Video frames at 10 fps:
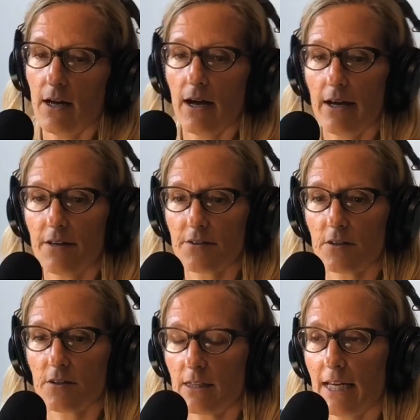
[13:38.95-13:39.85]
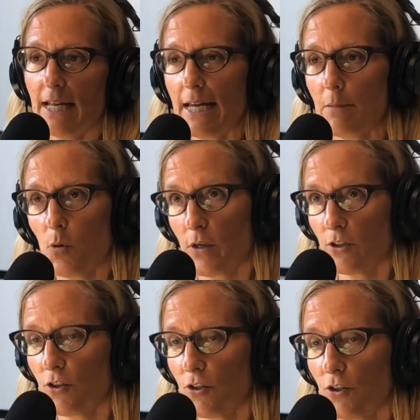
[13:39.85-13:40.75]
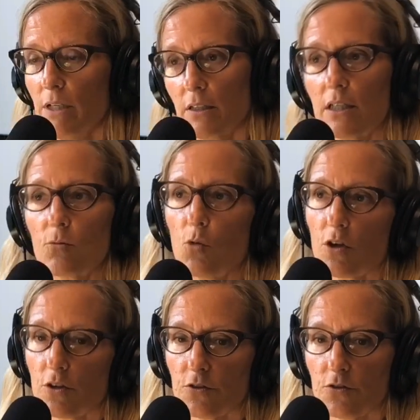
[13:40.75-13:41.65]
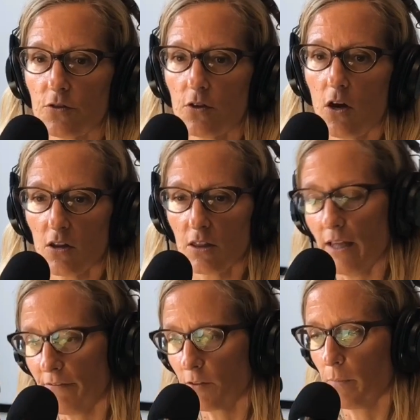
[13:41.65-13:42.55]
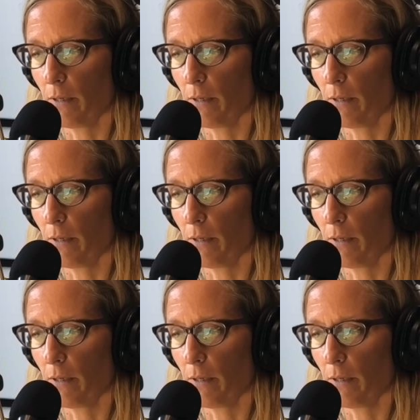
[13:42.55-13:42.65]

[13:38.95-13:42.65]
I estimate that 8.2 million workers are left